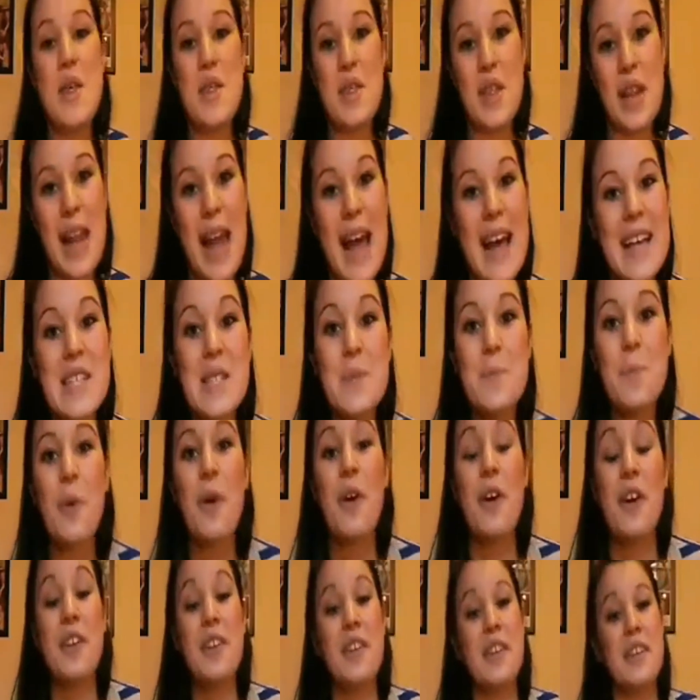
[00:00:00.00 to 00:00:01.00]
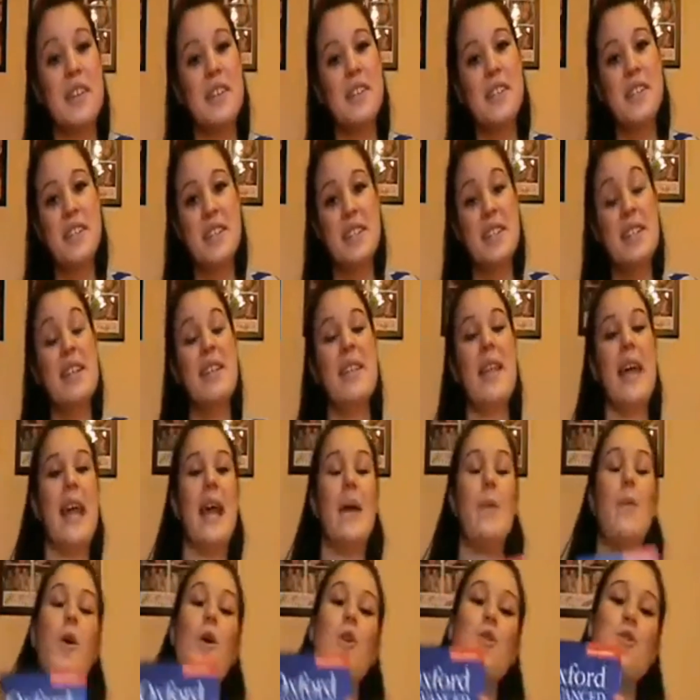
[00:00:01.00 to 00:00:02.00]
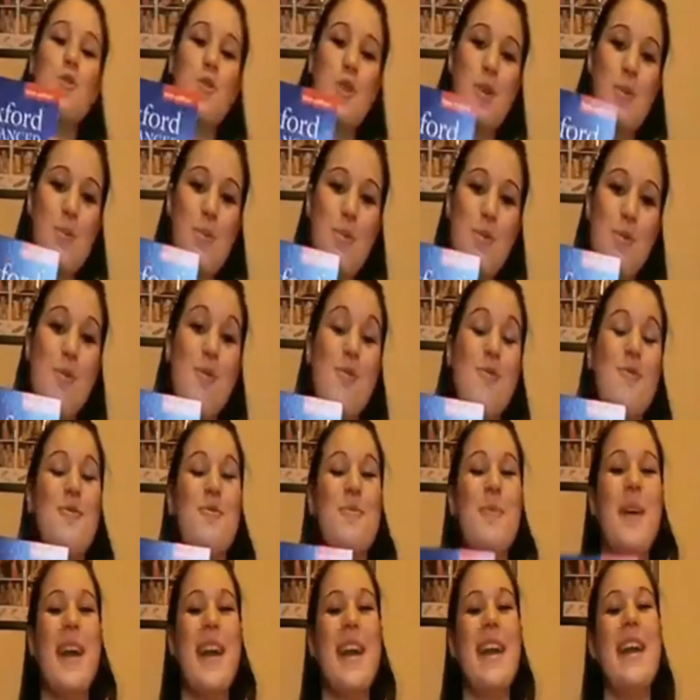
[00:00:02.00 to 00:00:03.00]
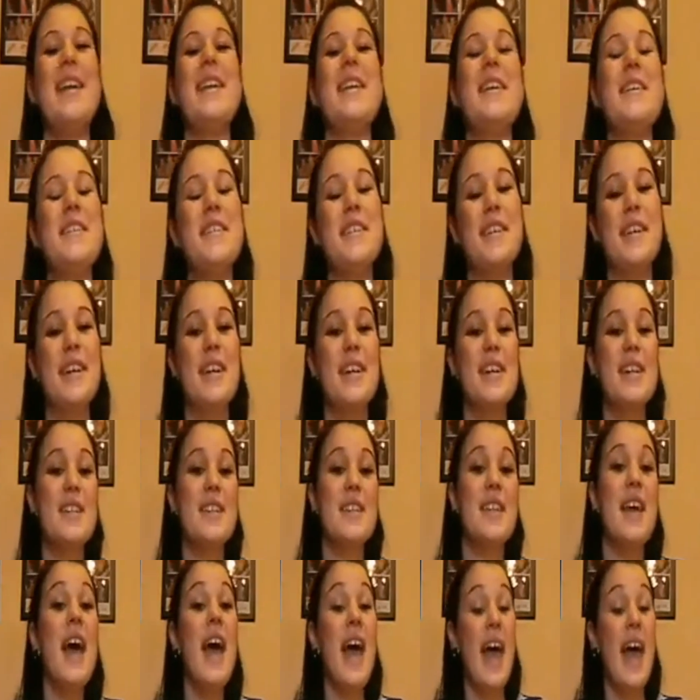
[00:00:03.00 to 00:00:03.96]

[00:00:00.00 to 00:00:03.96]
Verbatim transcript: The last point is that I want to improve my English skills